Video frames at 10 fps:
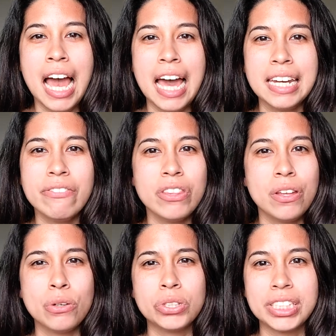And even
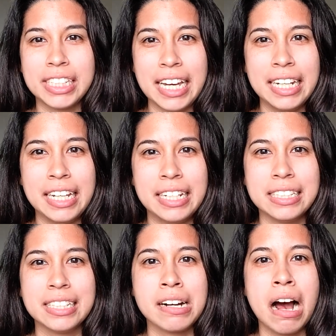though skating
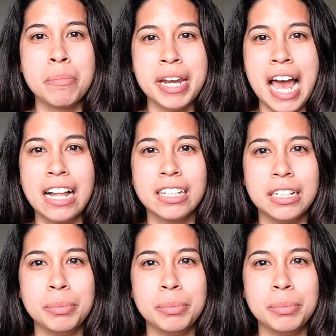is a commonality